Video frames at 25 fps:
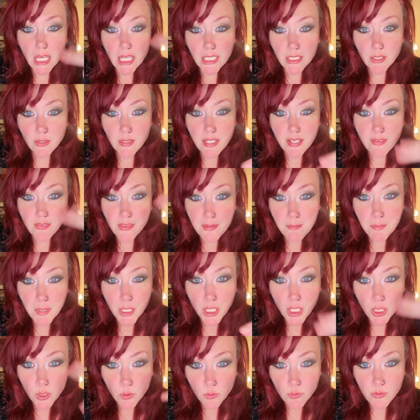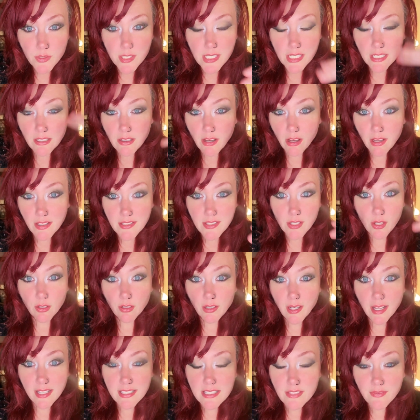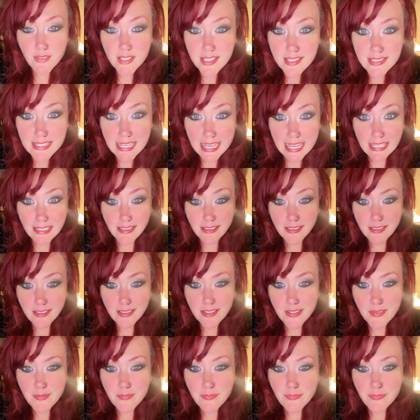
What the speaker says: underneath the pews and cause all kinds of a scene.